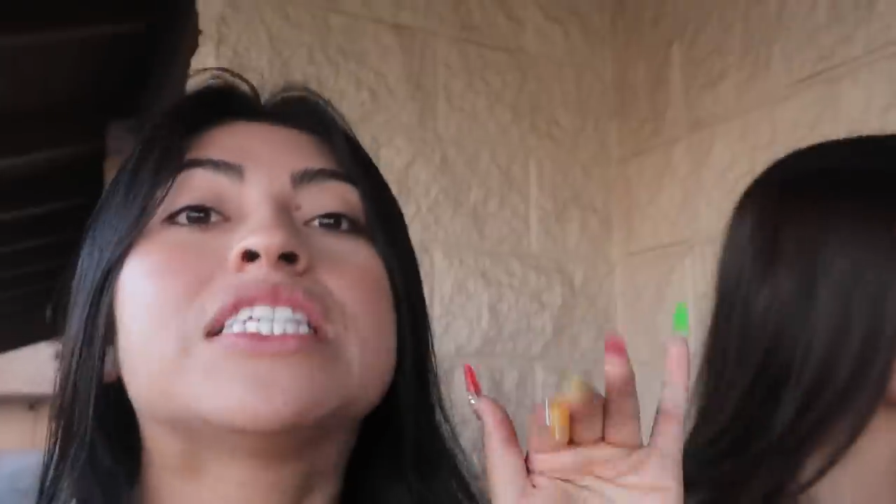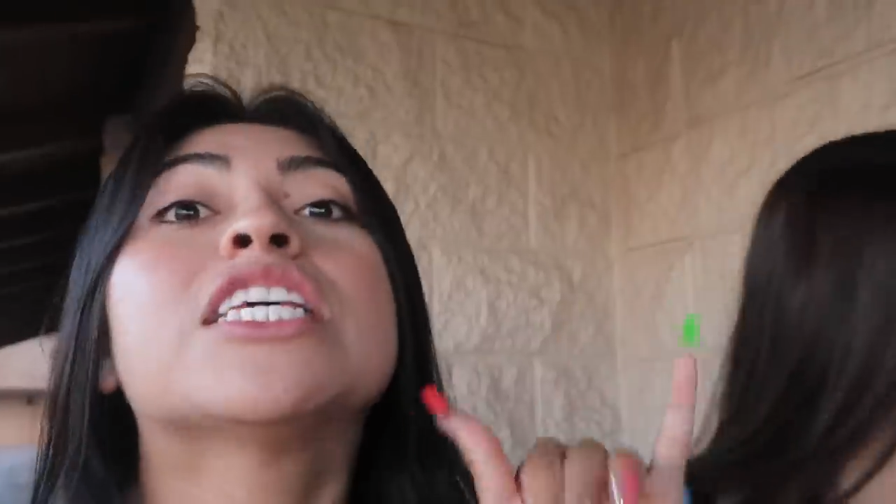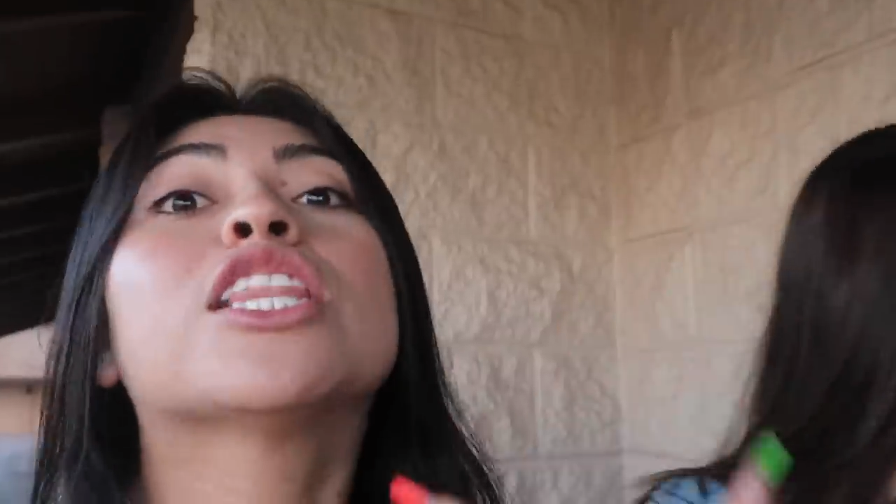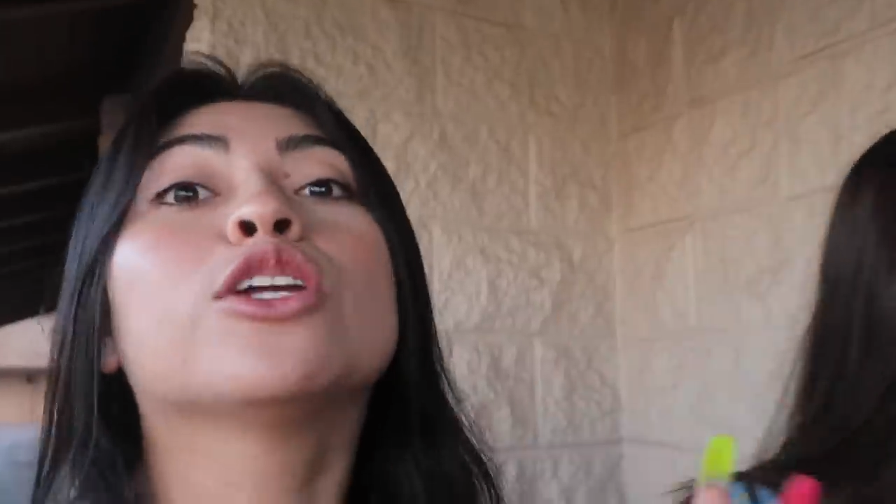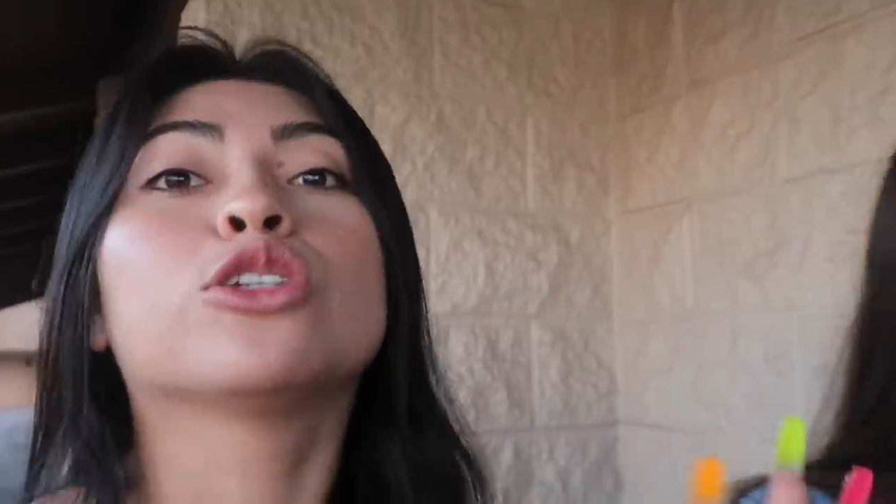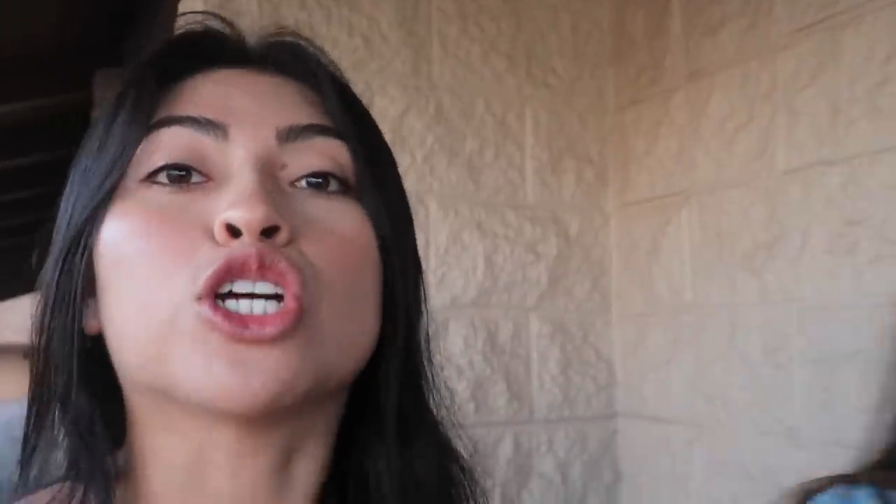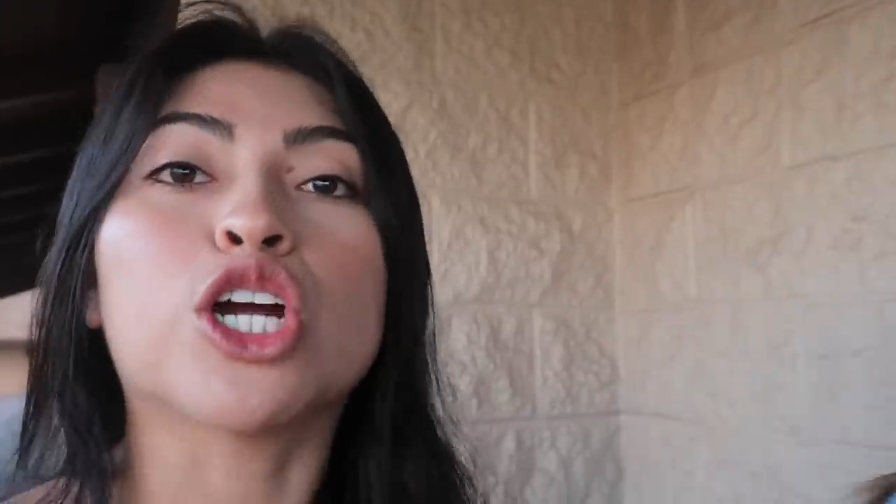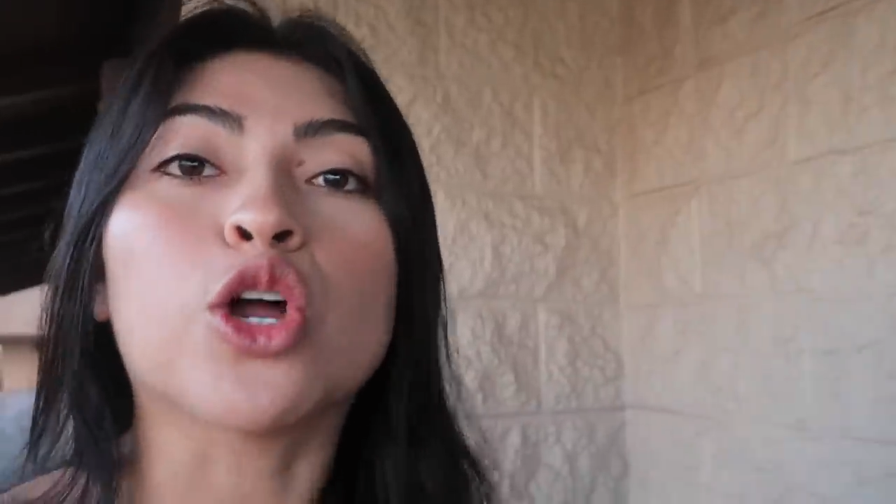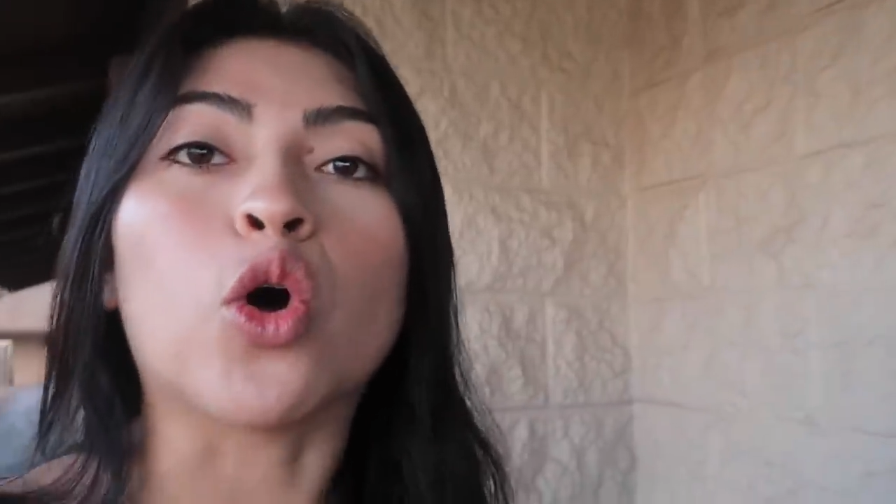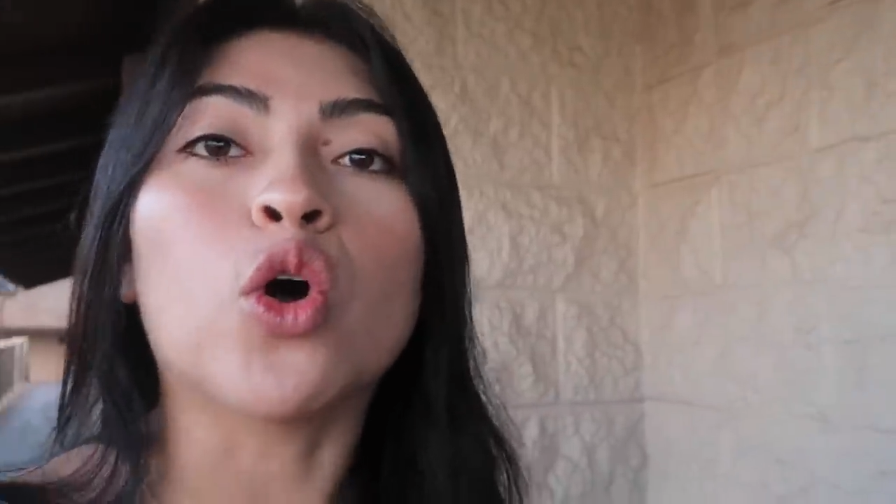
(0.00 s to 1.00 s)
we see a little
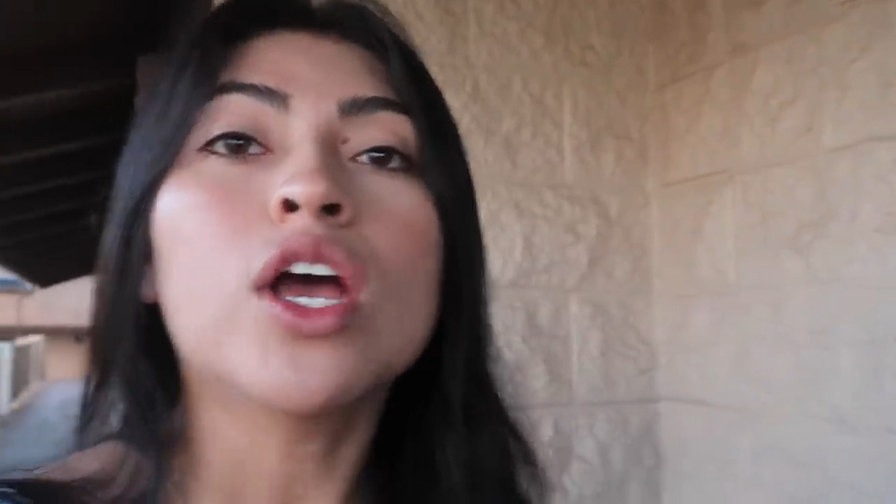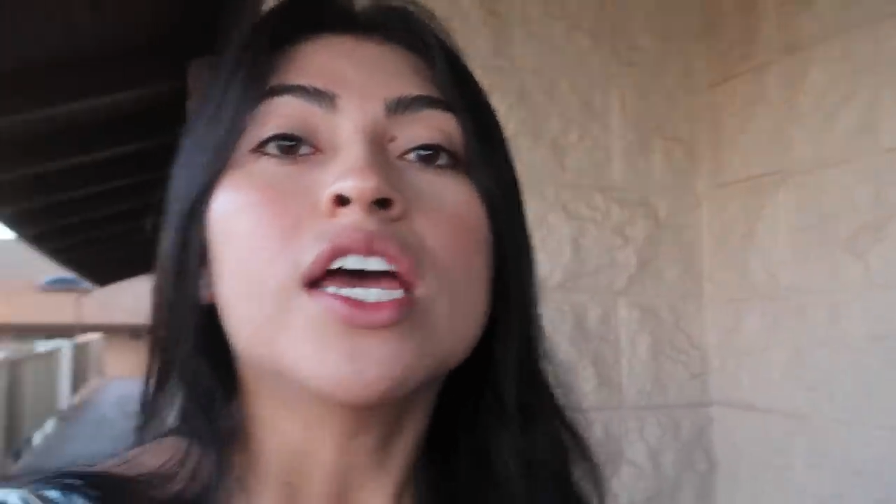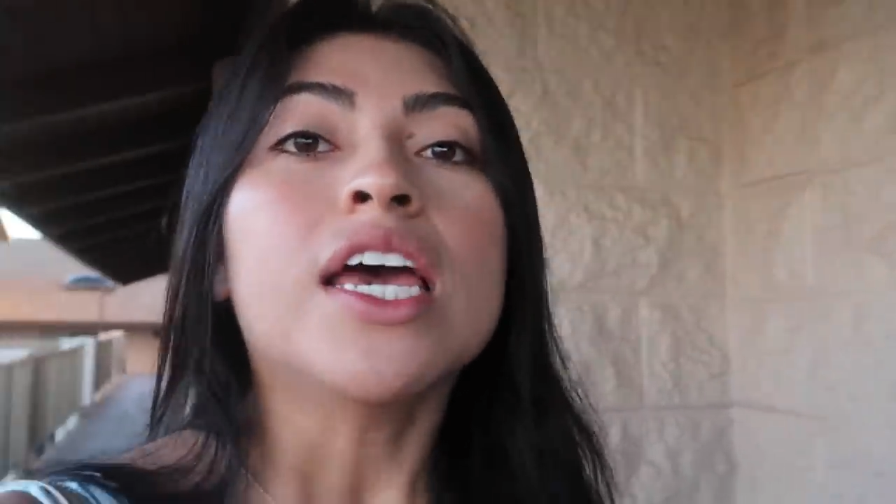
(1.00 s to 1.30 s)
turtle.